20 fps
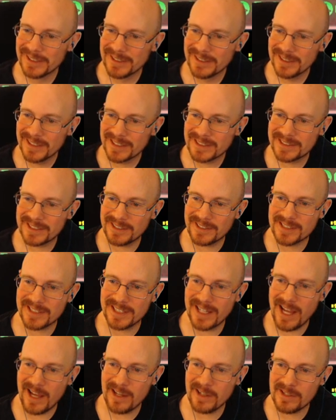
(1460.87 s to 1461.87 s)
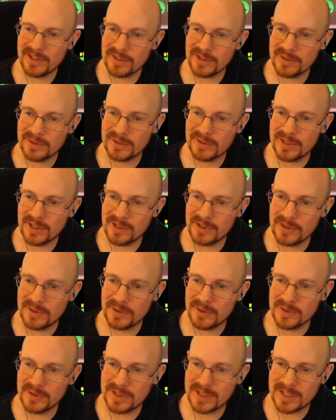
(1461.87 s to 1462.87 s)
like seriously, how did you did
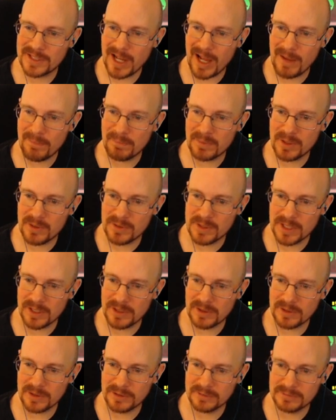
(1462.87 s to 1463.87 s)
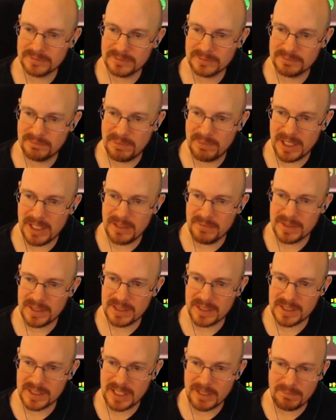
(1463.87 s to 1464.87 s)
you stop using your beams
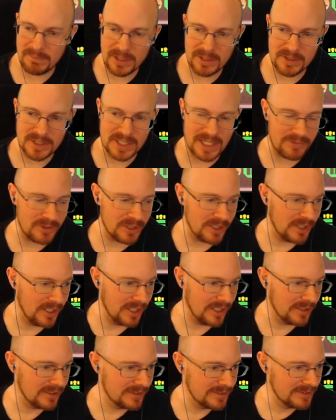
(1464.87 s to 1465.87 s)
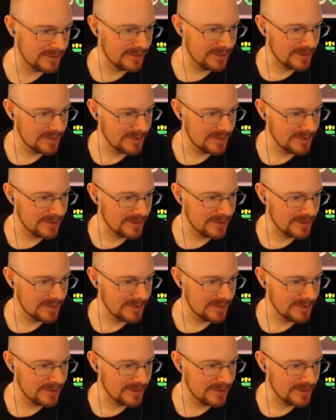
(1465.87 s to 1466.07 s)
cuz they pierce everything?